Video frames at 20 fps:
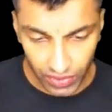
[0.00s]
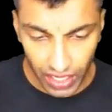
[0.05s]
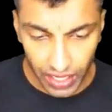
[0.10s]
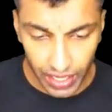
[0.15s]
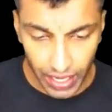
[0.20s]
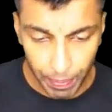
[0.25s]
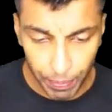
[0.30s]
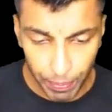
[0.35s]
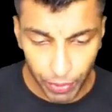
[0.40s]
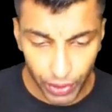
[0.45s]

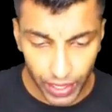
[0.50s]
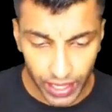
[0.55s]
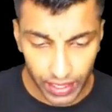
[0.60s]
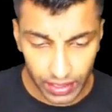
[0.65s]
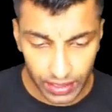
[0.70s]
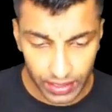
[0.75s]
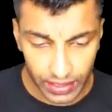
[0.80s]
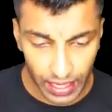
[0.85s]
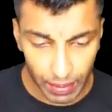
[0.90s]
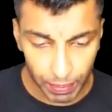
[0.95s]
repo
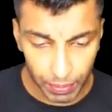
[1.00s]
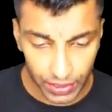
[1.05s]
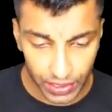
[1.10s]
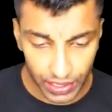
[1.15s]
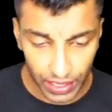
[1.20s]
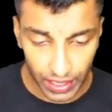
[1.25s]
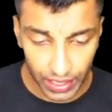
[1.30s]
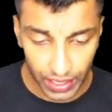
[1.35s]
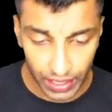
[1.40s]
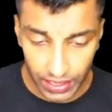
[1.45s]
rate is
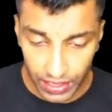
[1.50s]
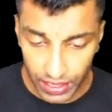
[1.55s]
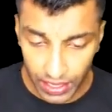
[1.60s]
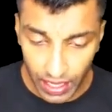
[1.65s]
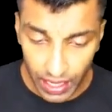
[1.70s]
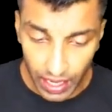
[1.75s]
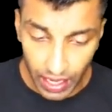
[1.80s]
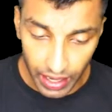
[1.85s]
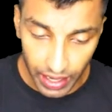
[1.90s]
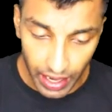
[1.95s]

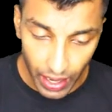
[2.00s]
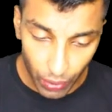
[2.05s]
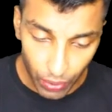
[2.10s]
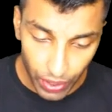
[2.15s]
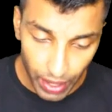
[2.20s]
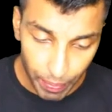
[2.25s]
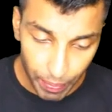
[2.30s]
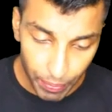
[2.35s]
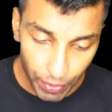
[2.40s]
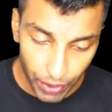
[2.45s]
10%, now
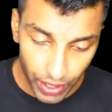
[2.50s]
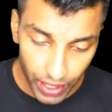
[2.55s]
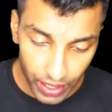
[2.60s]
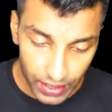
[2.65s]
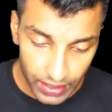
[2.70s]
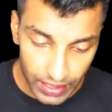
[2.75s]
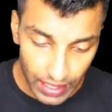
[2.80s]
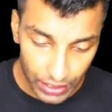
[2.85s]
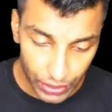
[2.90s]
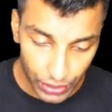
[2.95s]
repo
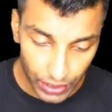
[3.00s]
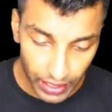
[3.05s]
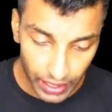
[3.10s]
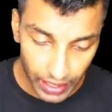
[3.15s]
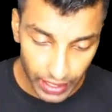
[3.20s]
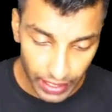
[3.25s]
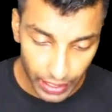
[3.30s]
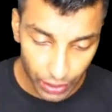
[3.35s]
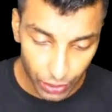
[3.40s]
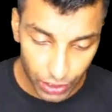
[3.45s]
rate is
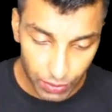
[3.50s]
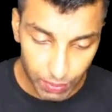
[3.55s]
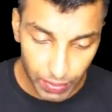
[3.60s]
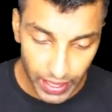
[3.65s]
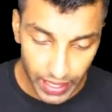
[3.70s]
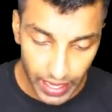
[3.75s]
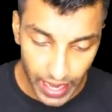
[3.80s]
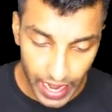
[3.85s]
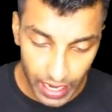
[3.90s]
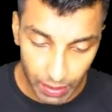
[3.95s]
actually reduced
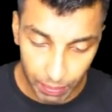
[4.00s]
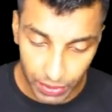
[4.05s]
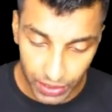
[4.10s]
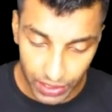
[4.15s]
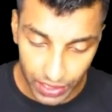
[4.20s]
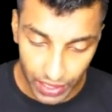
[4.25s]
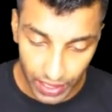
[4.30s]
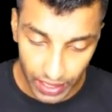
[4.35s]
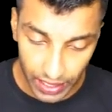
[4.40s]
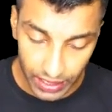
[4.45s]
by
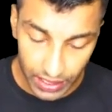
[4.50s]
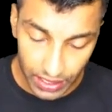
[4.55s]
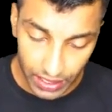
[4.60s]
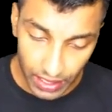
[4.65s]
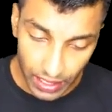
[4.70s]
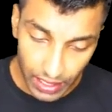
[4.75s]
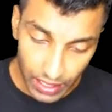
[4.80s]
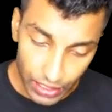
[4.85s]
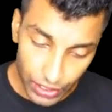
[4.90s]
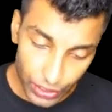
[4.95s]

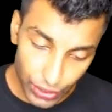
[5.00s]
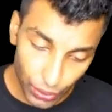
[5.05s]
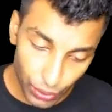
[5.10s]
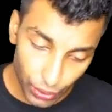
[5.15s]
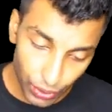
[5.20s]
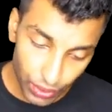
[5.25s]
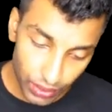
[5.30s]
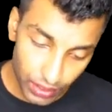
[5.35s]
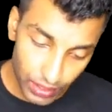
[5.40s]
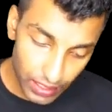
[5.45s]
8%.
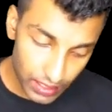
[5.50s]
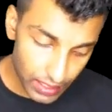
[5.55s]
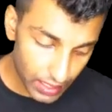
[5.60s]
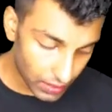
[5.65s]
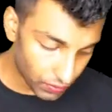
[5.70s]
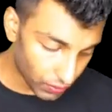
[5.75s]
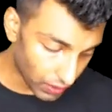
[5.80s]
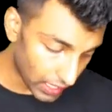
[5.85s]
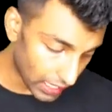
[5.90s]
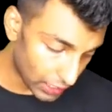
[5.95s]
So this
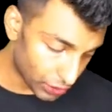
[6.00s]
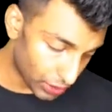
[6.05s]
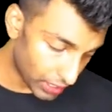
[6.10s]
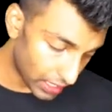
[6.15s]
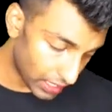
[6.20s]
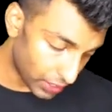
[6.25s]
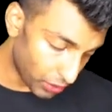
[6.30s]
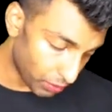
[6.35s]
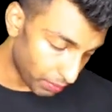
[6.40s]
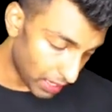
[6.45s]
is what
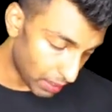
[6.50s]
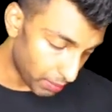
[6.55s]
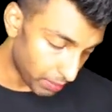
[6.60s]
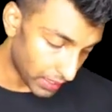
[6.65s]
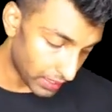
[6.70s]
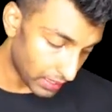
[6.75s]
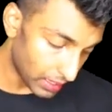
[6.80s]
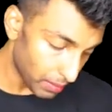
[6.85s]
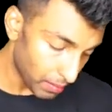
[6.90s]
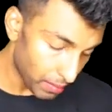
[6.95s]
actually you mean
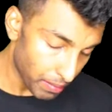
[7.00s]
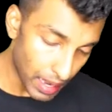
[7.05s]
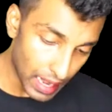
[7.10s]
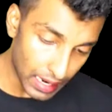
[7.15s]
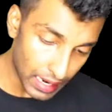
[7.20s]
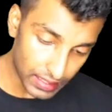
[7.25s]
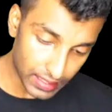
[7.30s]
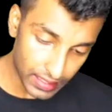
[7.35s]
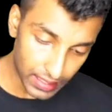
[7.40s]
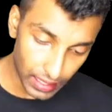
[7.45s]
by the
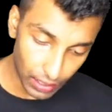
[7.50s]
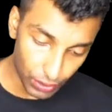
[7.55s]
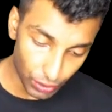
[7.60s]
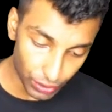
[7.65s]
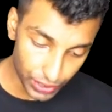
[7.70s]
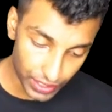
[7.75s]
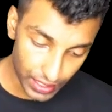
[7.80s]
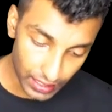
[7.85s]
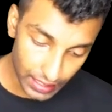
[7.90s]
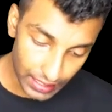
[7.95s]
marginal
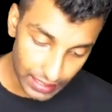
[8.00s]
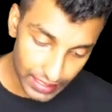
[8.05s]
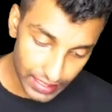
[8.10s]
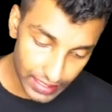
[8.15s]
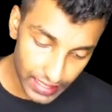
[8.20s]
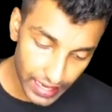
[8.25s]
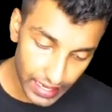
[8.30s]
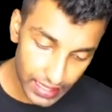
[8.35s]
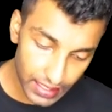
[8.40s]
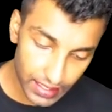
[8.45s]
cost, the
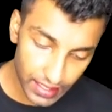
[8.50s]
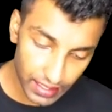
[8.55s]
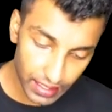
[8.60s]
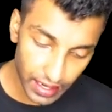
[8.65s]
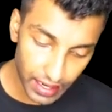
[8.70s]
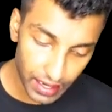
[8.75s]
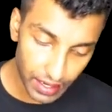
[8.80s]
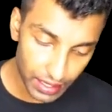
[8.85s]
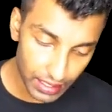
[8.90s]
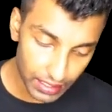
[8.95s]
change
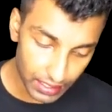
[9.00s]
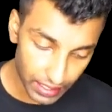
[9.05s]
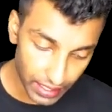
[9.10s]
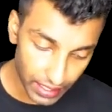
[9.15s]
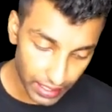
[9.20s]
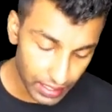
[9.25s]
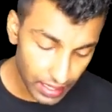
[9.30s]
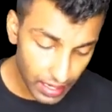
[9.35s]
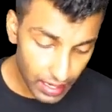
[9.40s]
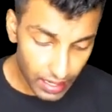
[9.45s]
in interest
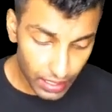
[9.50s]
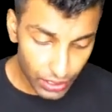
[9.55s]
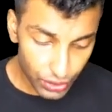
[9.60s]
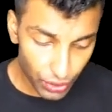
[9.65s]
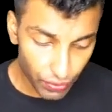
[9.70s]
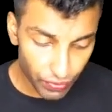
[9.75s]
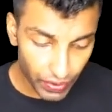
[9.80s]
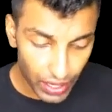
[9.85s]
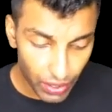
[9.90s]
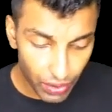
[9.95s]
rate.
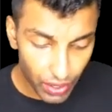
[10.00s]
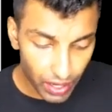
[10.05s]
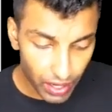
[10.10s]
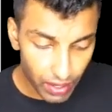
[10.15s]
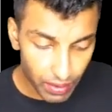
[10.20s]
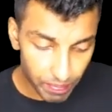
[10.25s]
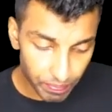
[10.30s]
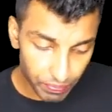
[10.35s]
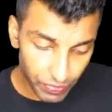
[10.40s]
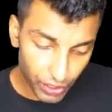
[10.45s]
So when you
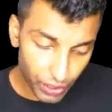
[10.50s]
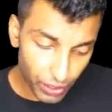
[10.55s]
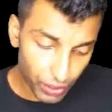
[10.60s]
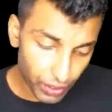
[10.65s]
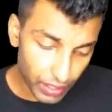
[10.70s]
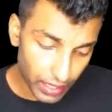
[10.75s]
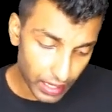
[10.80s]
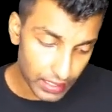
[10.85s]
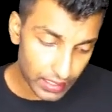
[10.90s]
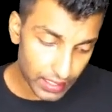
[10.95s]

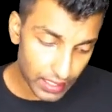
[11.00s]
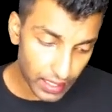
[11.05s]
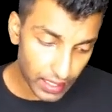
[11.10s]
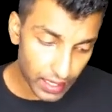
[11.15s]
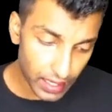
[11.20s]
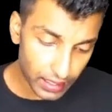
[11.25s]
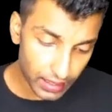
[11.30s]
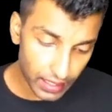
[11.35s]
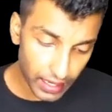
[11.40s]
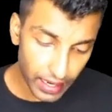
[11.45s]
are
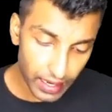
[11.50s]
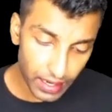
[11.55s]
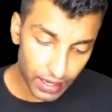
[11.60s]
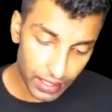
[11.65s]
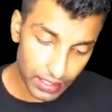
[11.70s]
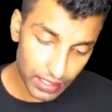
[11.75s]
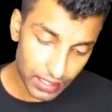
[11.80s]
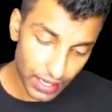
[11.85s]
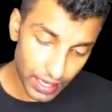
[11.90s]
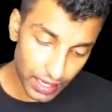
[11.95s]
considering the
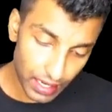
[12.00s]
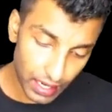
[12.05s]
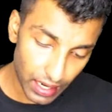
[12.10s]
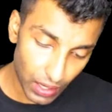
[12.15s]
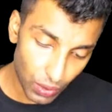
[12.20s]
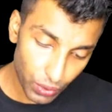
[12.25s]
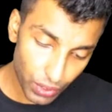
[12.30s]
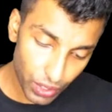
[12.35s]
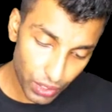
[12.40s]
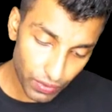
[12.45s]
interest rate
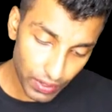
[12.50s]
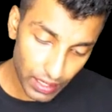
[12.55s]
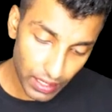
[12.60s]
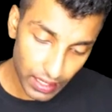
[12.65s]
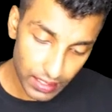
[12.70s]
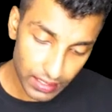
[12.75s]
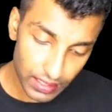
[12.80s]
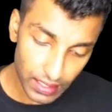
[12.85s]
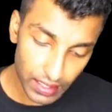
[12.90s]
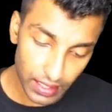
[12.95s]
now, you will
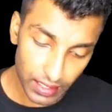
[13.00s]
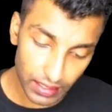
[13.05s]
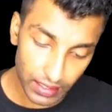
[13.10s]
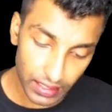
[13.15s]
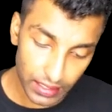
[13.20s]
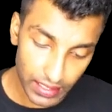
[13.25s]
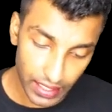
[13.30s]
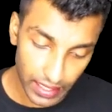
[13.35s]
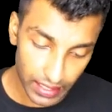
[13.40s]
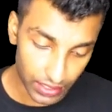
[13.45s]
consider
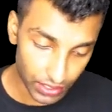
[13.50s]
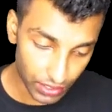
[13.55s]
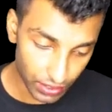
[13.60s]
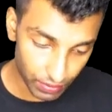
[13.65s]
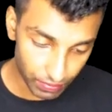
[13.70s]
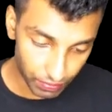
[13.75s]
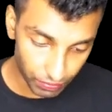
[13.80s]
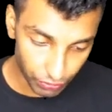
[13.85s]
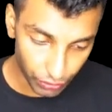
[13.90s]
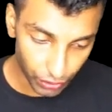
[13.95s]
the change
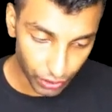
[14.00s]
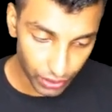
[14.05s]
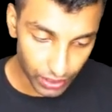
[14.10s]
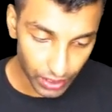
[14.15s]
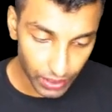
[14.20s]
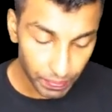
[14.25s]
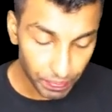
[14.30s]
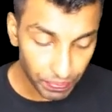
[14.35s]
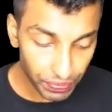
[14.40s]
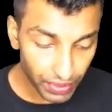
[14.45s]
for
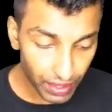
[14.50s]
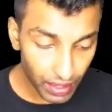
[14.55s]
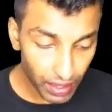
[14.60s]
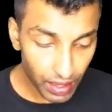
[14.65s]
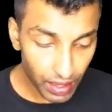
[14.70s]
the